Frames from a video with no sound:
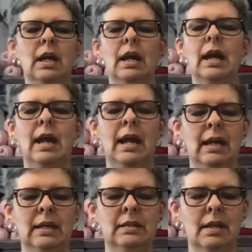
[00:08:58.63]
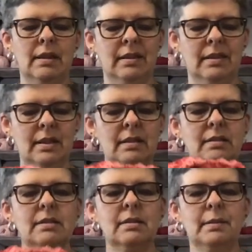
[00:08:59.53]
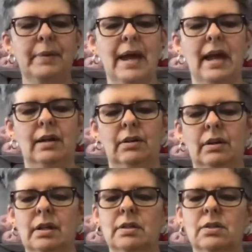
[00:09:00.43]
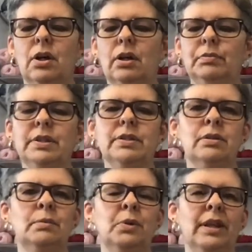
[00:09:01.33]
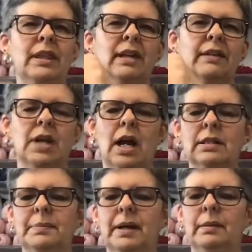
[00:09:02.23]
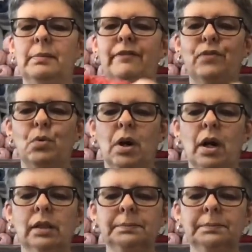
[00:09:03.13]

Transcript: And this pattern is called Rizumu. I think I've talked about it before,